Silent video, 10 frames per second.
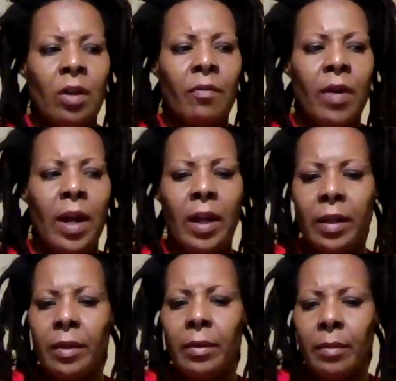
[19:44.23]
Right.
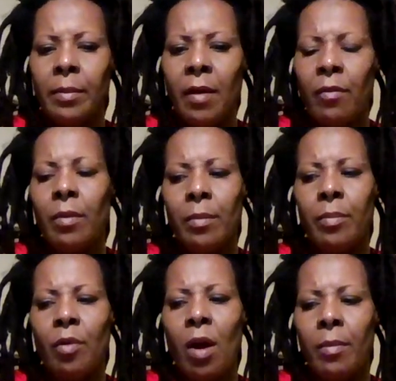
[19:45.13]
Now,
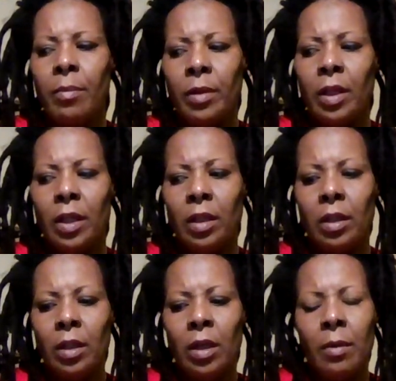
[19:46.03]
probably.
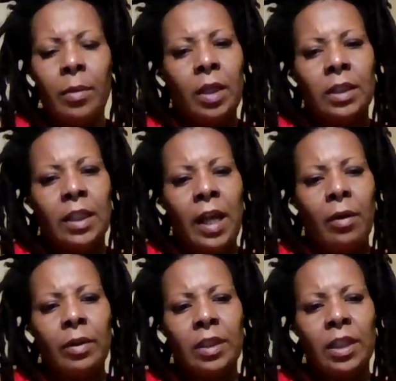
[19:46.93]
Because now
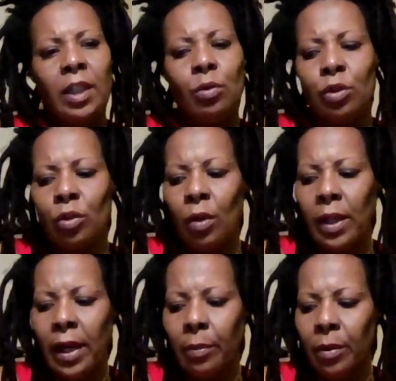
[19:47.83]
it's legal, so a
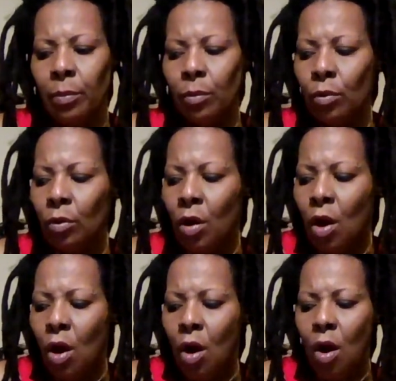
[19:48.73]
lot of people
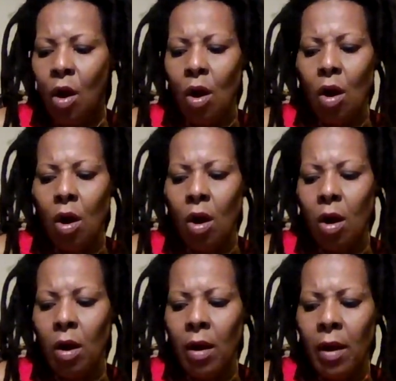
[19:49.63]
are,